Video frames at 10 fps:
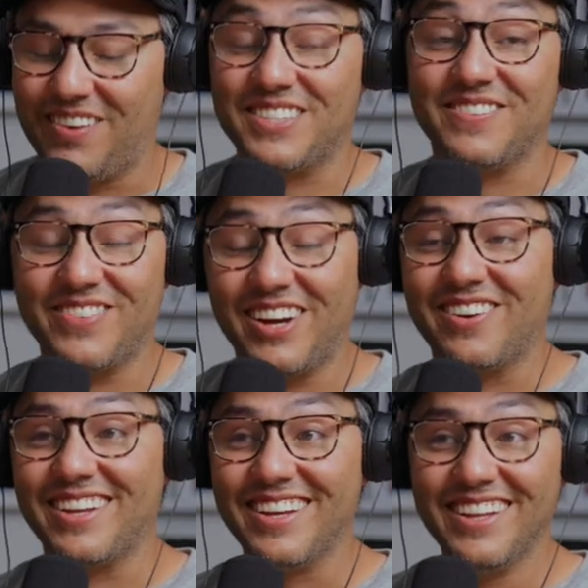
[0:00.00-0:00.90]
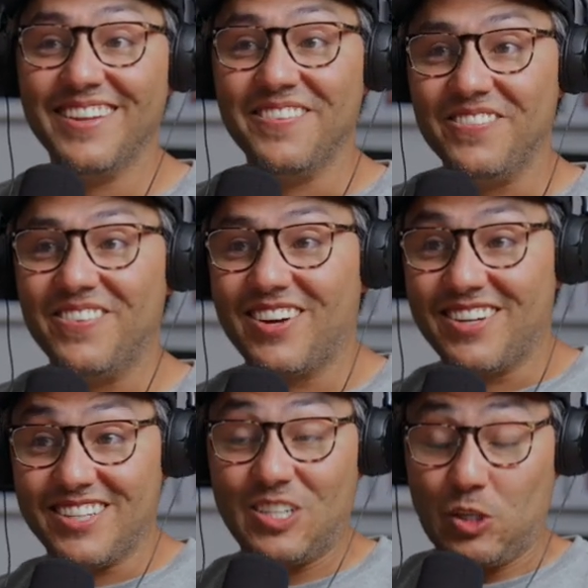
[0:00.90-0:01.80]
opposite. Very,
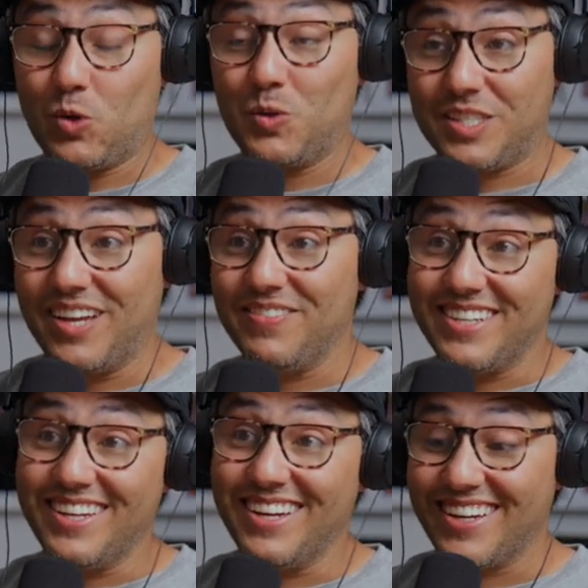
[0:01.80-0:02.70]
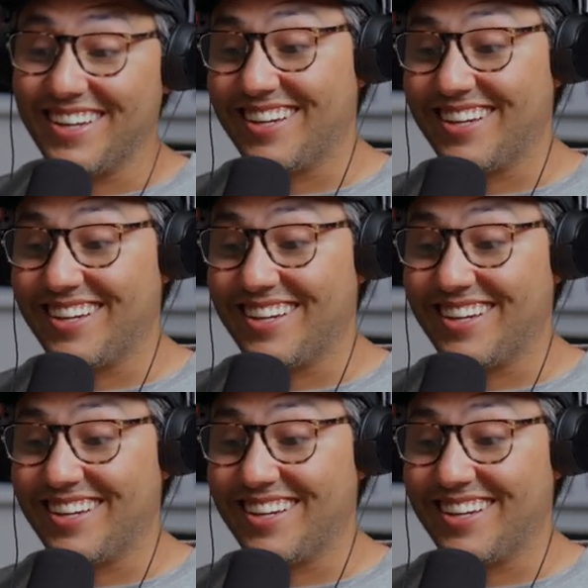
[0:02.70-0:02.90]
very true statement. Yeah.